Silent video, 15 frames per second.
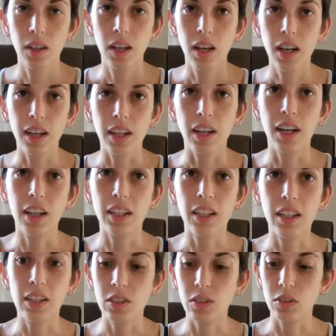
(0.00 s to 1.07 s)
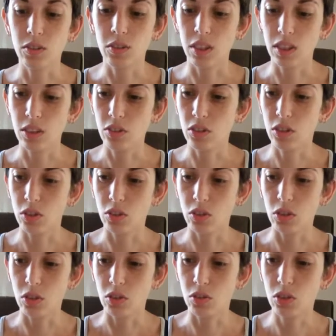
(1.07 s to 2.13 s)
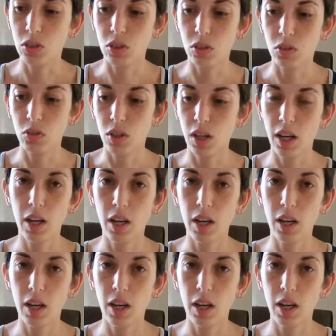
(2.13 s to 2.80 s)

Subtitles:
Hi, I'd like to introduce you to